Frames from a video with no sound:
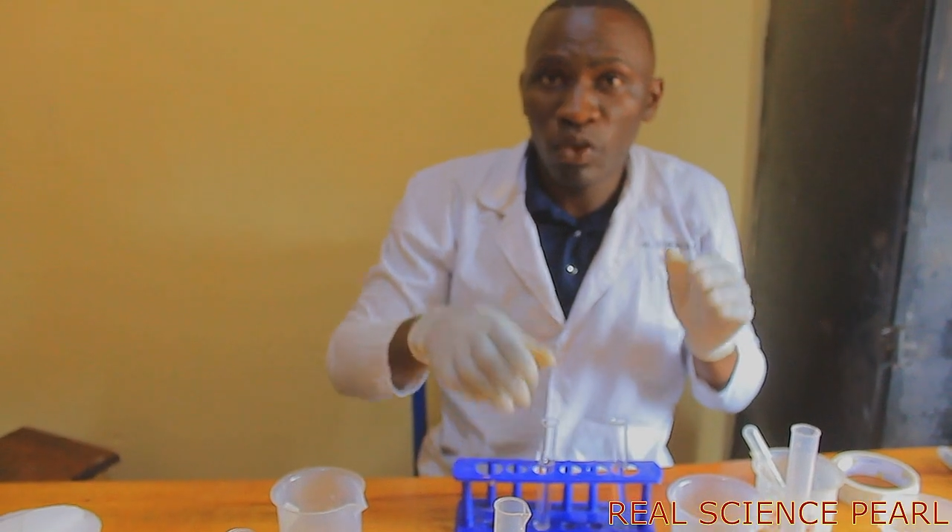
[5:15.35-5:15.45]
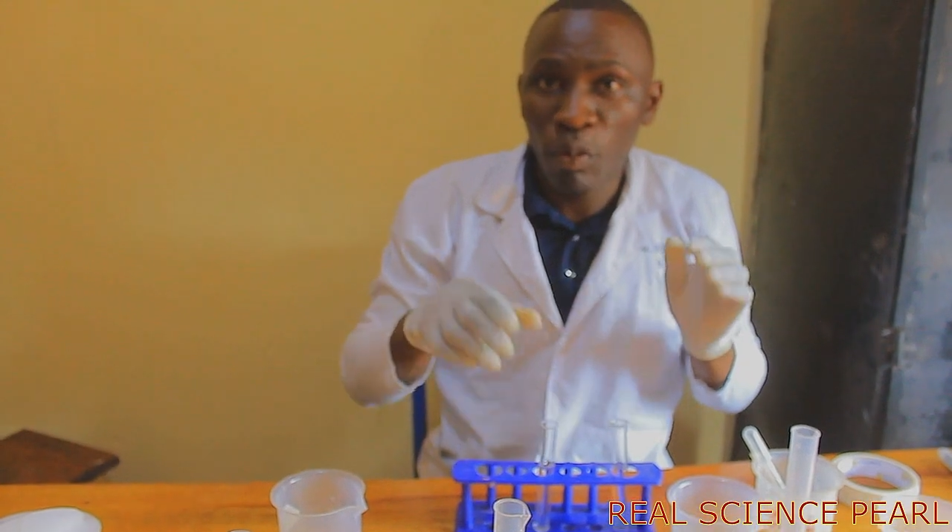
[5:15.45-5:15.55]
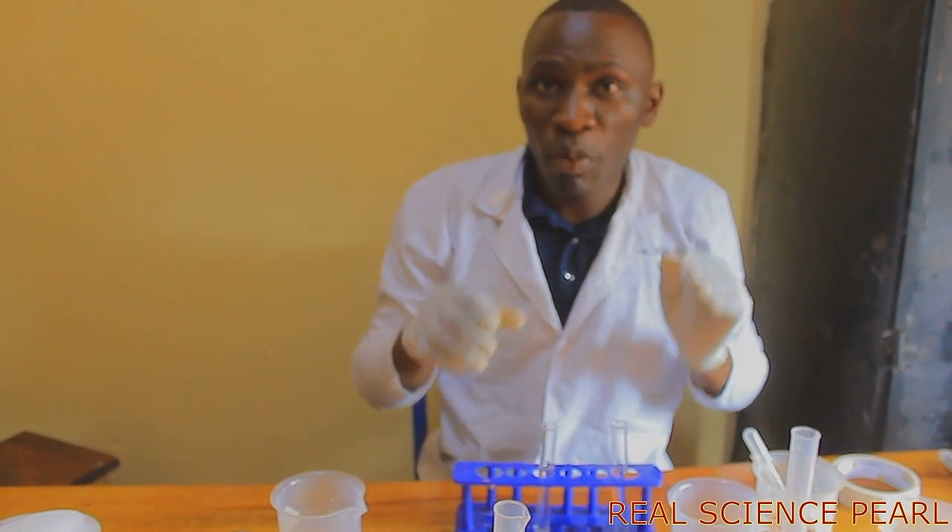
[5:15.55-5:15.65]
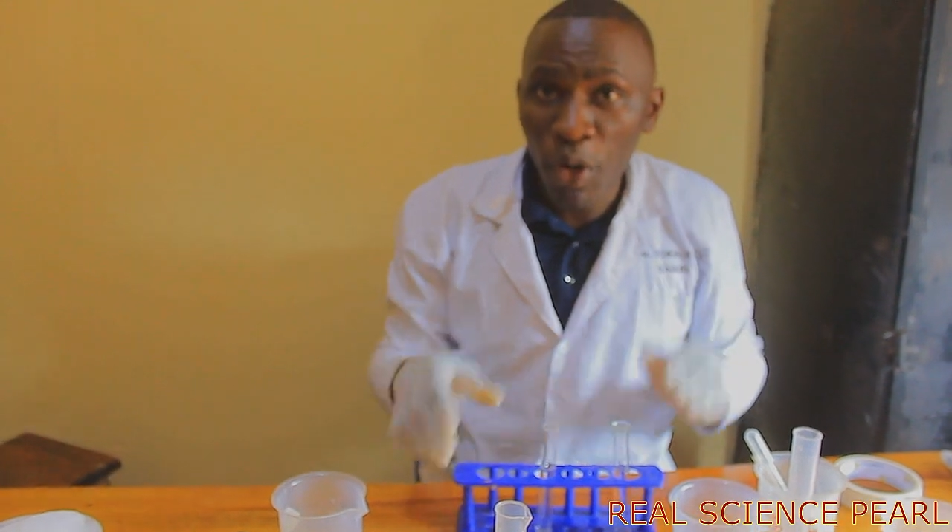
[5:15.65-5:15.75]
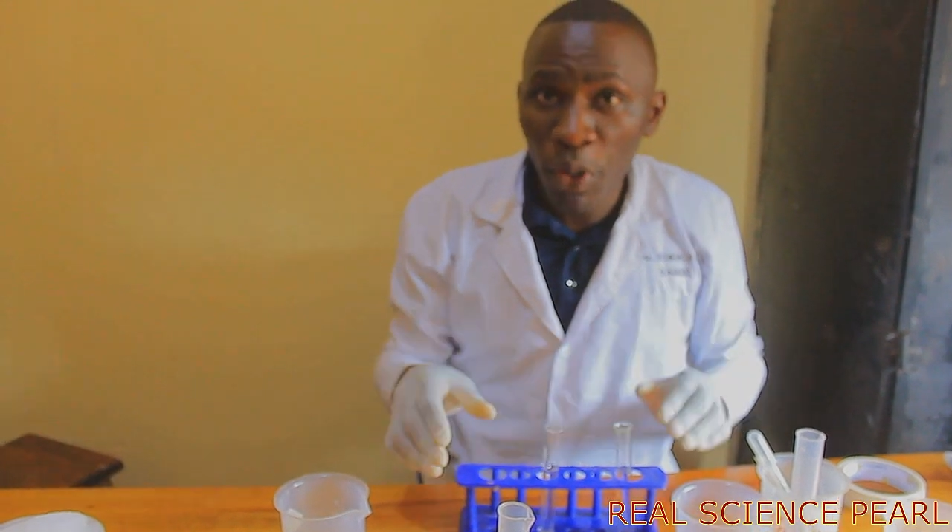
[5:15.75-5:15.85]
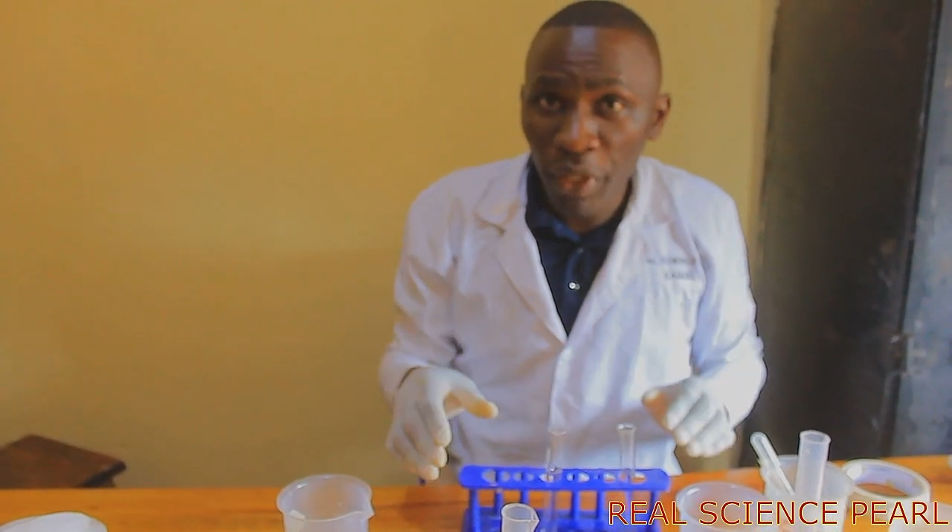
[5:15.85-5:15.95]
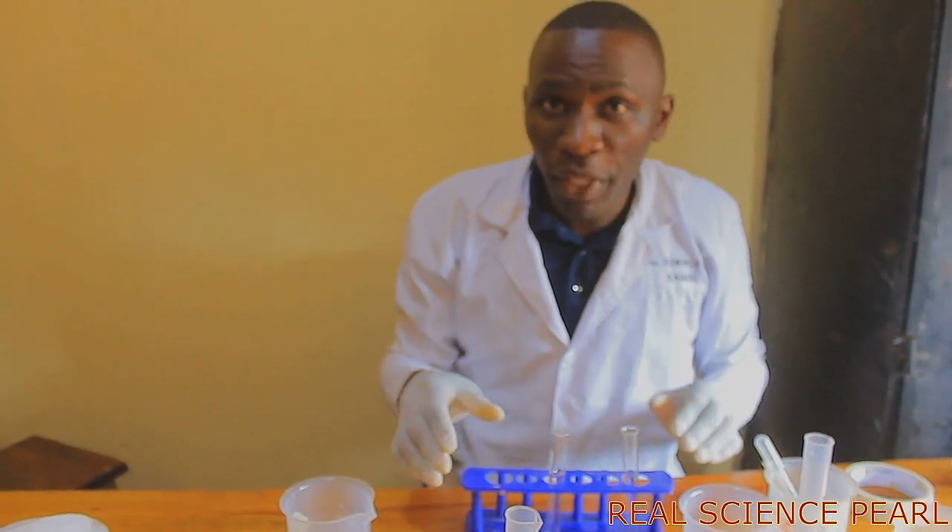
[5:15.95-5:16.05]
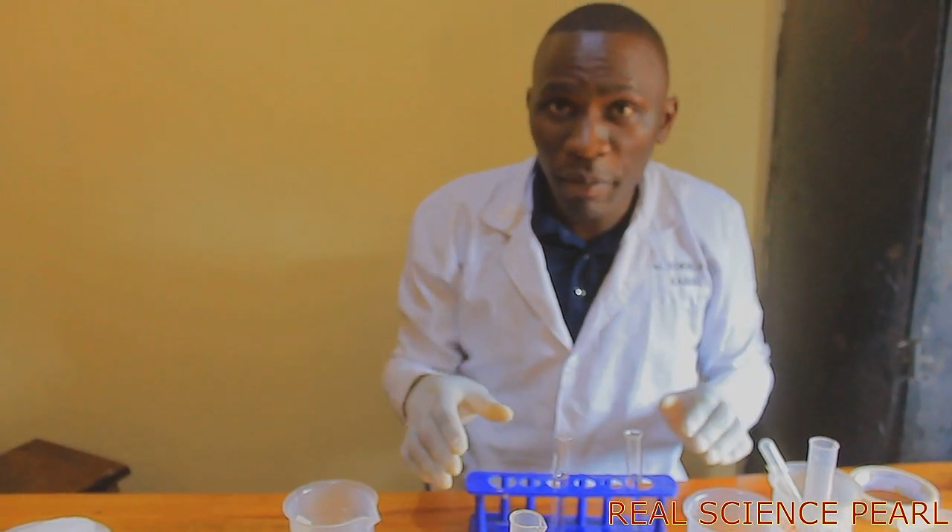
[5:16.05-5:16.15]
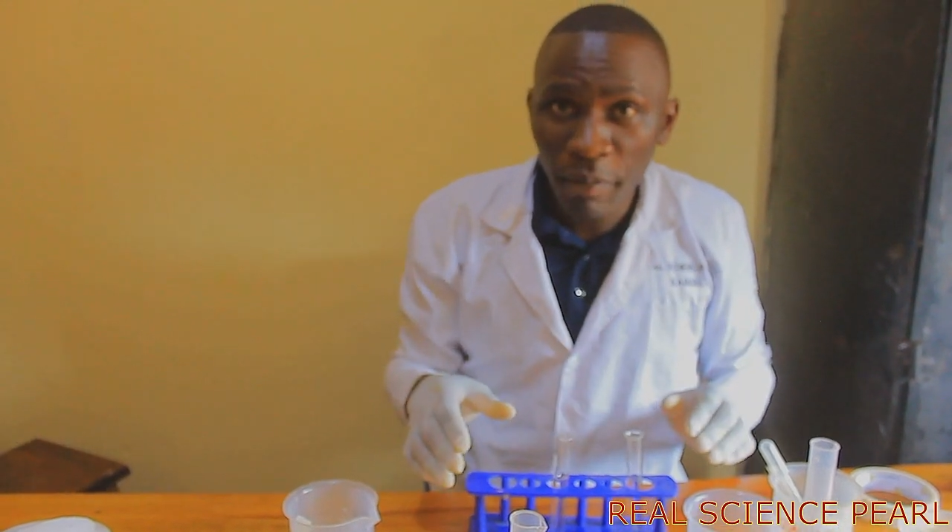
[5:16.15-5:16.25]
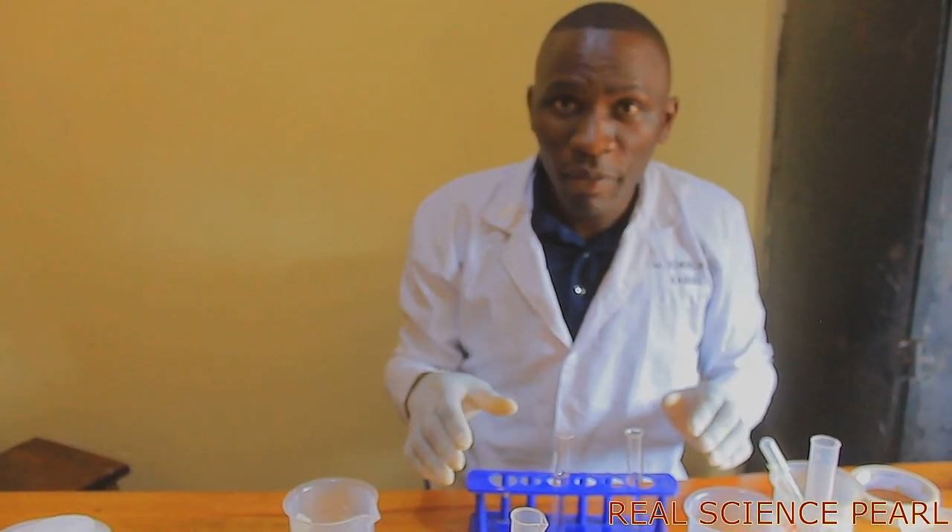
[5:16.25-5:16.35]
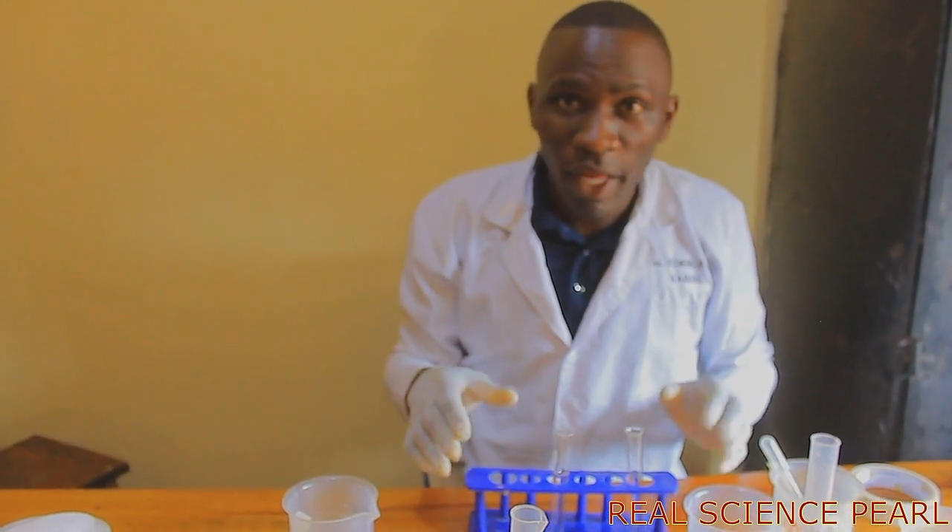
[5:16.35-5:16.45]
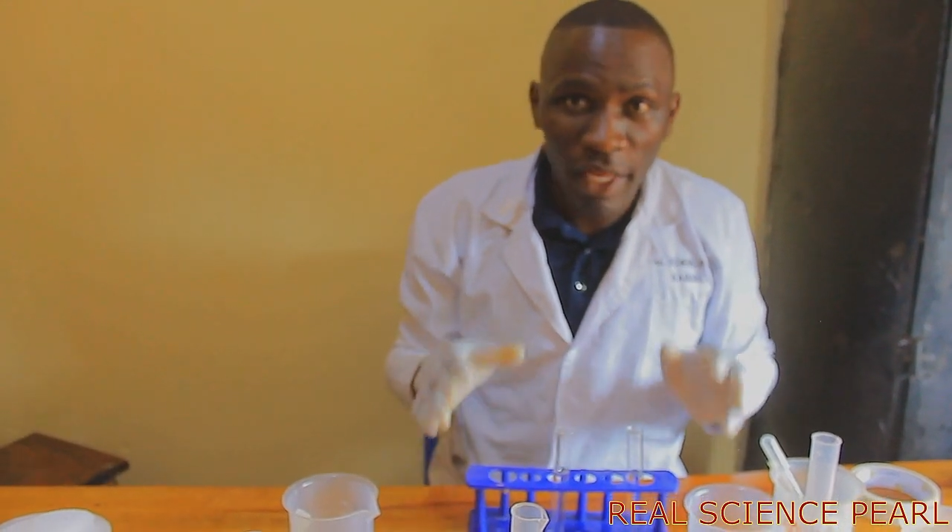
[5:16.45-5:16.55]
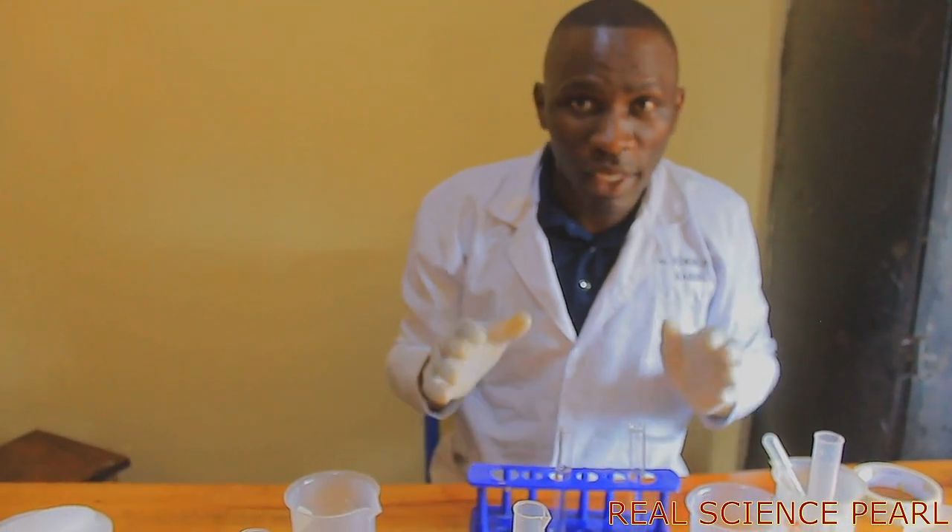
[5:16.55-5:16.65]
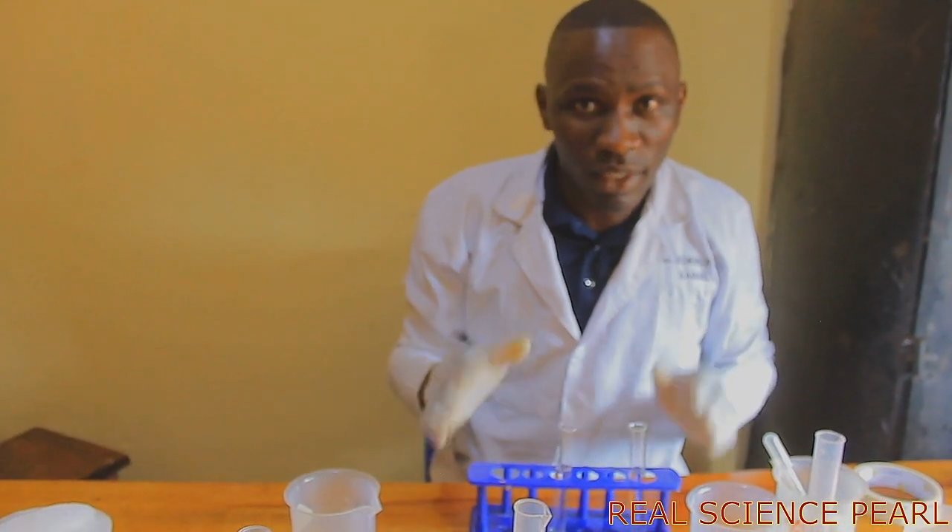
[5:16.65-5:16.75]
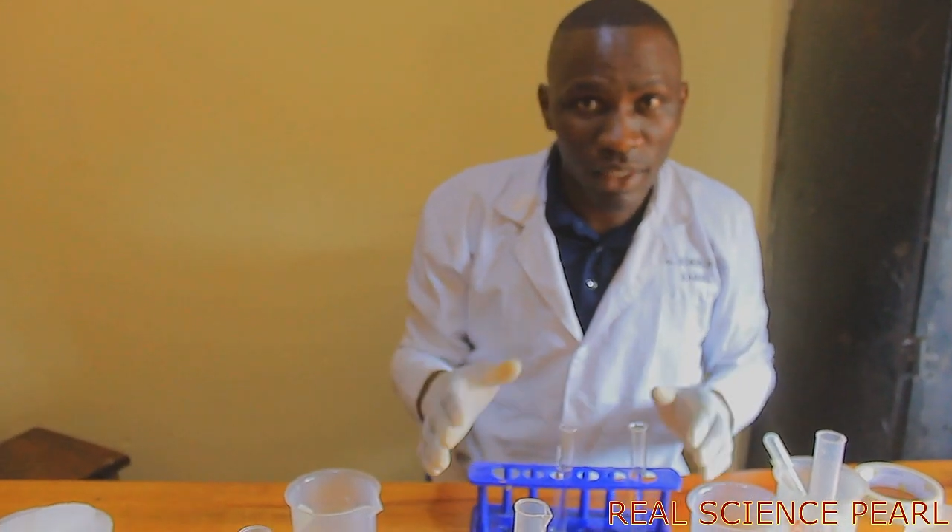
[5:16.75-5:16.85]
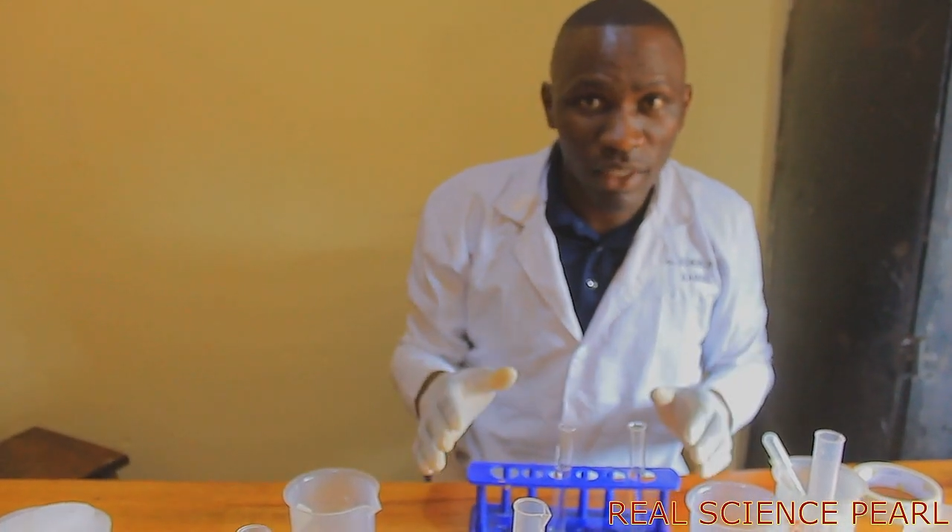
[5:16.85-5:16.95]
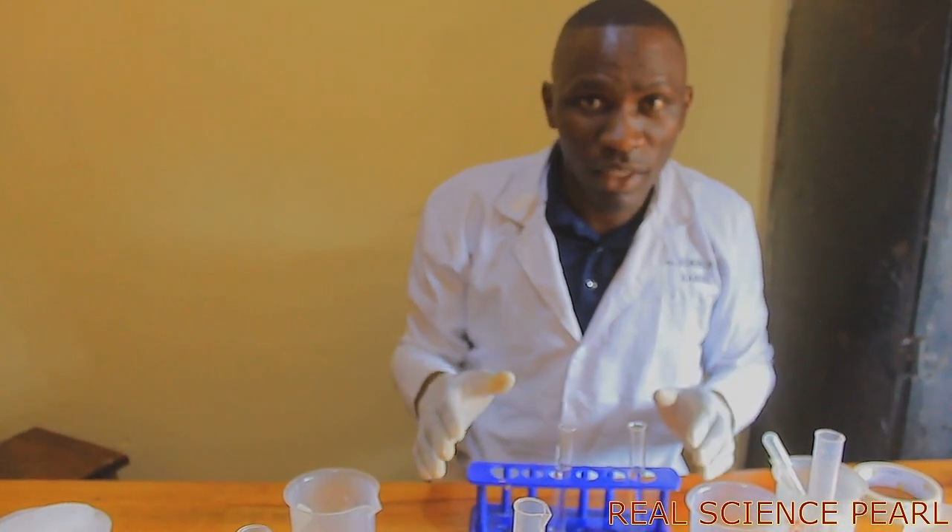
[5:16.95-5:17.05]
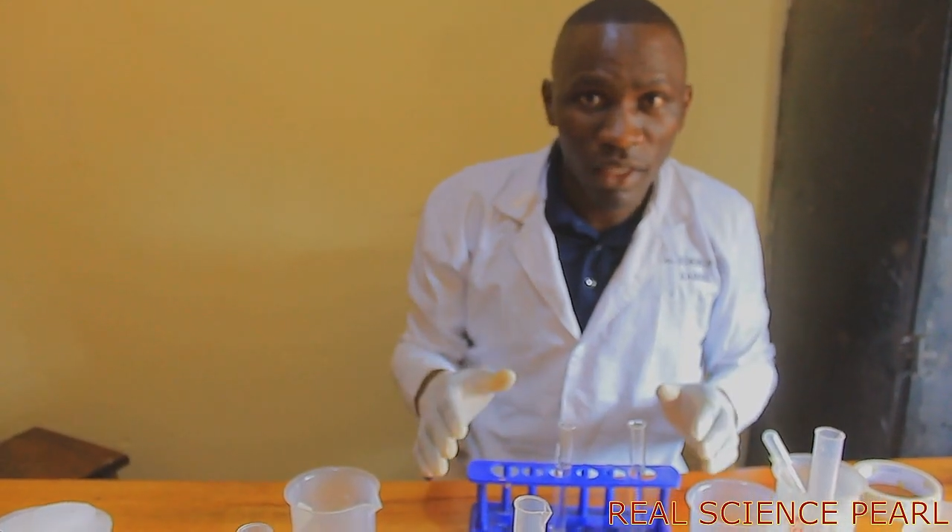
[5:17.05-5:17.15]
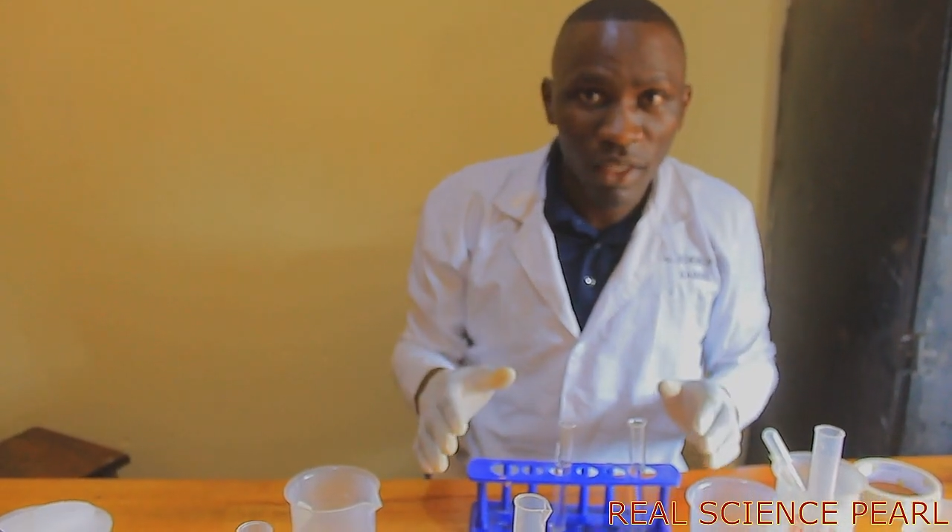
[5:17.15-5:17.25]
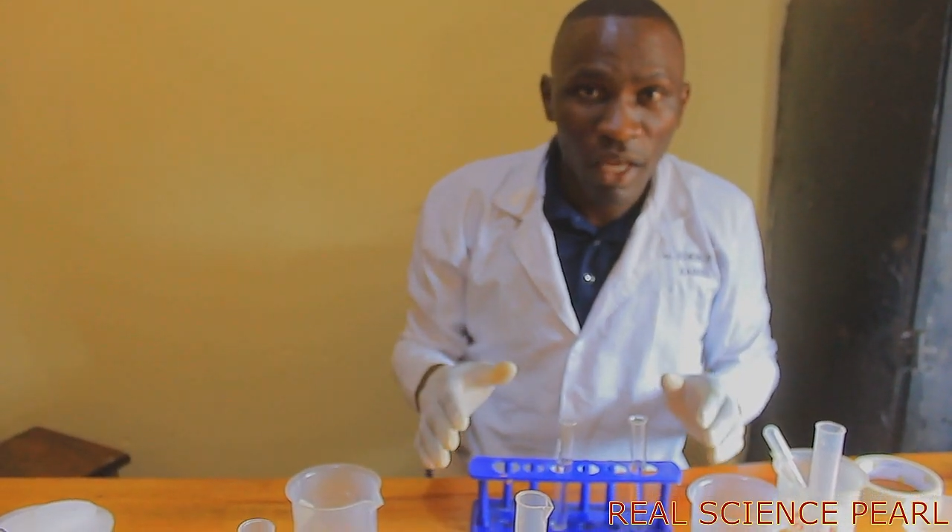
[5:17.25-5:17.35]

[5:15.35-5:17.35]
boil them, and I see,